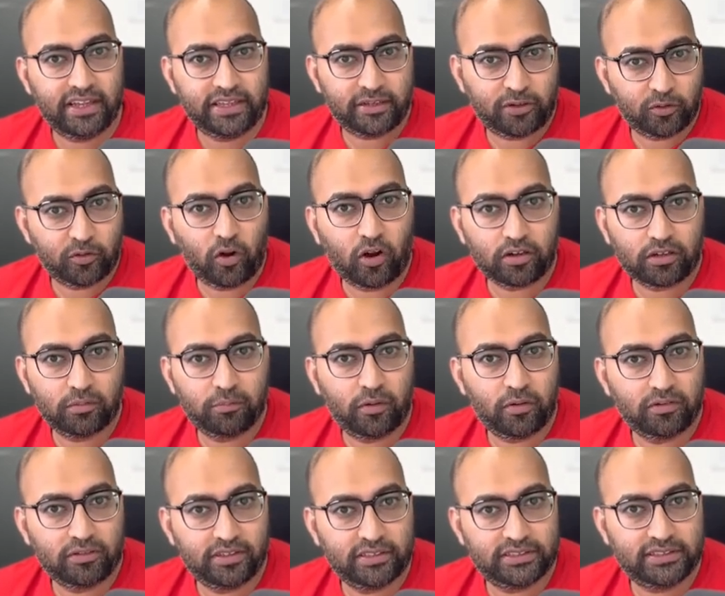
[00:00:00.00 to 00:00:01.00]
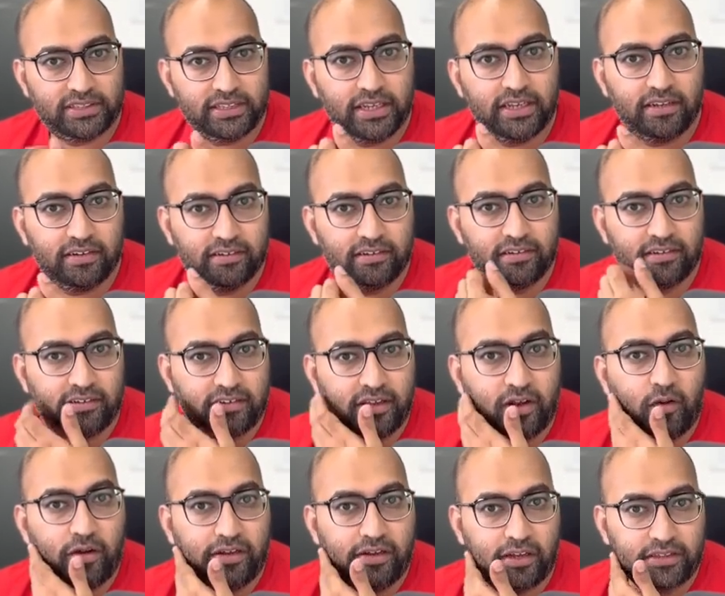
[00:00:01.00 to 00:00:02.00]
Like you talked about the steel,
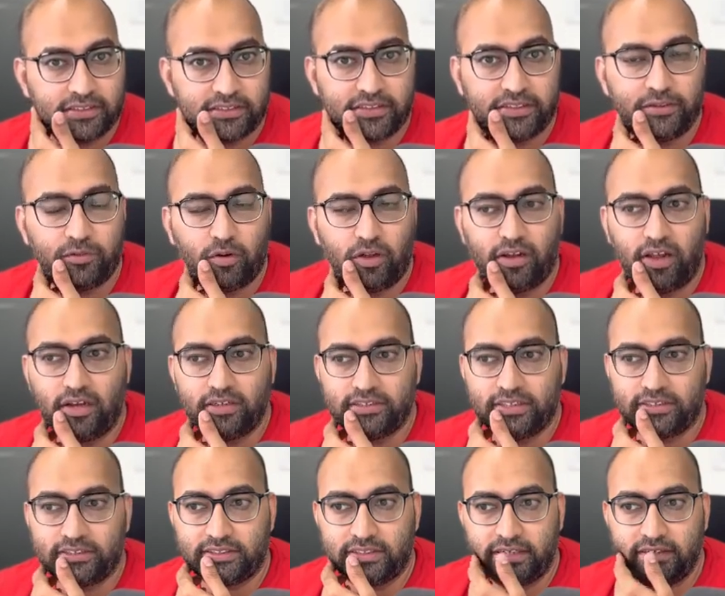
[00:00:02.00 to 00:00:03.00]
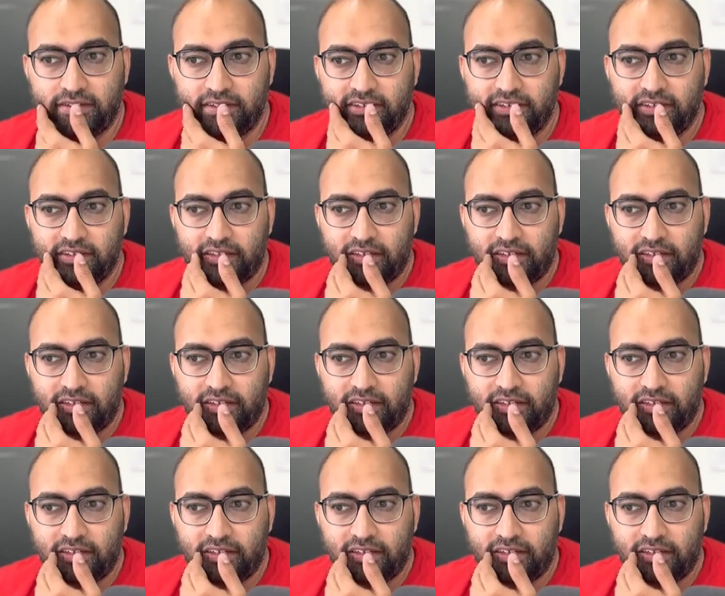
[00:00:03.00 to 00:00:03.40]
industry to a large extent.